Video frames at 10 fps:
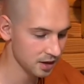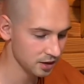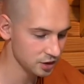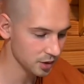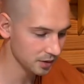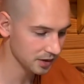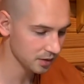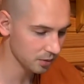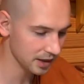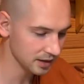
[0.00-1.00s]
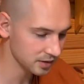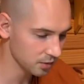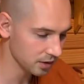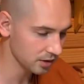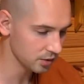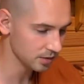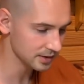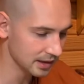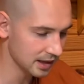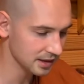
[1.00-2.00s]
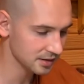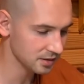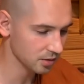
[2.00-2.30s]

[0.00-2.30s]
showing the way to one who lost,